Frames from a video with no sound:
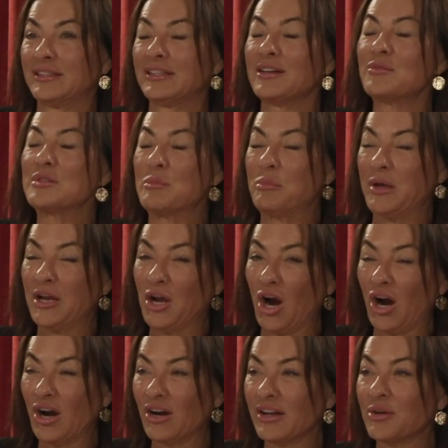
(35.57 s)
It was a big
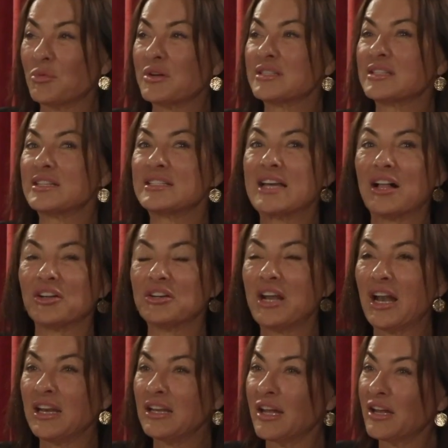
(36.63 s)
card. It wasn't a
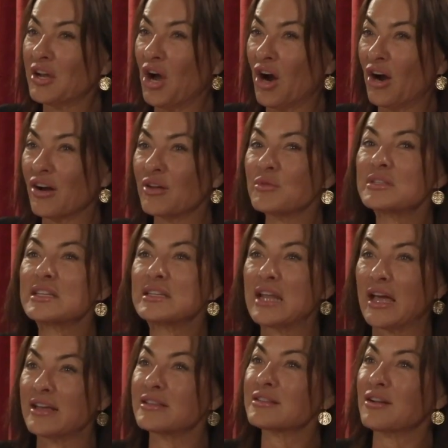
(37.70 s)
$1.99 card. It was a
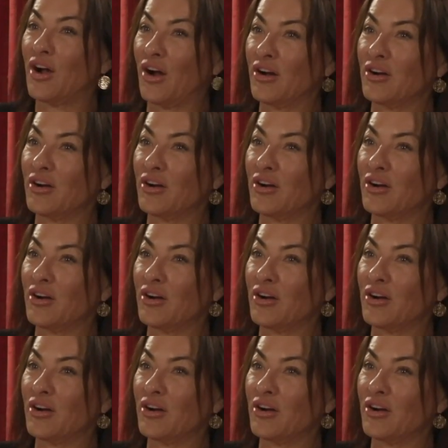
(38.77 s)
nice card.